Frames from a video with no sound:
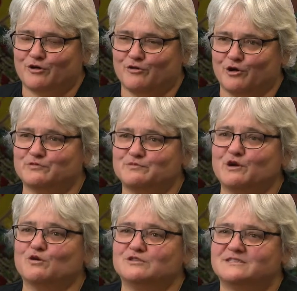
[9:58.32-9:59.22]
groups
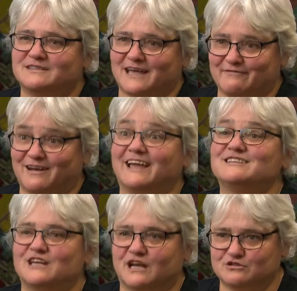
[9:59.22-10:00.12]
because they've
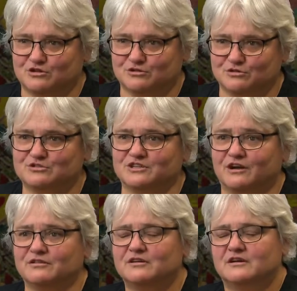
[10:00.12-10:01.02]
elected us to do so,